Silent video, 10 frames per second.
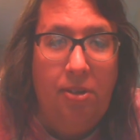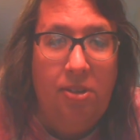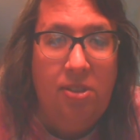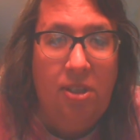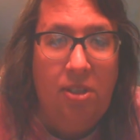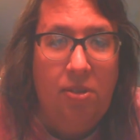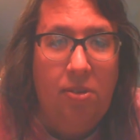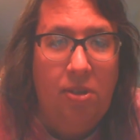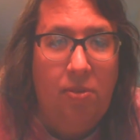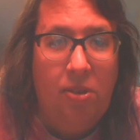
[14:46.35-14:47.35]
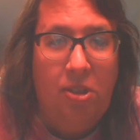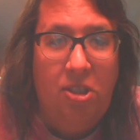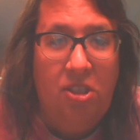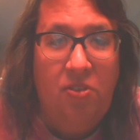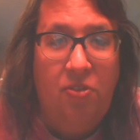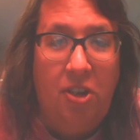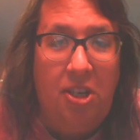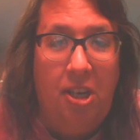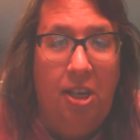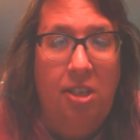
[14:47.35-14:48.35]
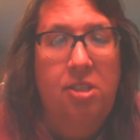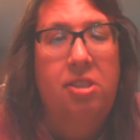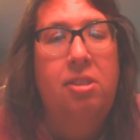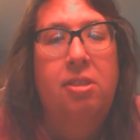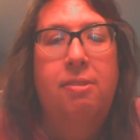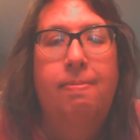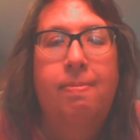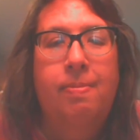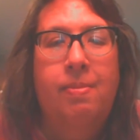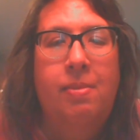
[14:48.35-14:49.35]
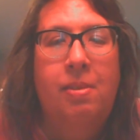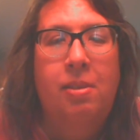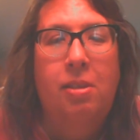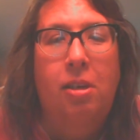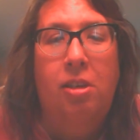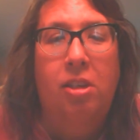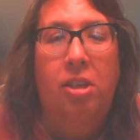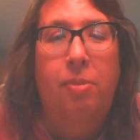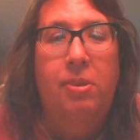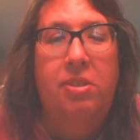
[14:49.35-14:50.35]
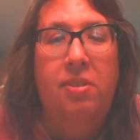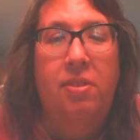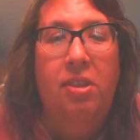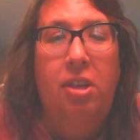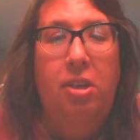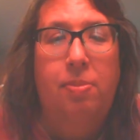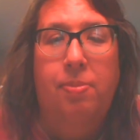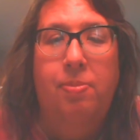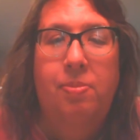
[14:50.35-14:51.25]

is like they're religious fuckheads, are the numbest of the numb.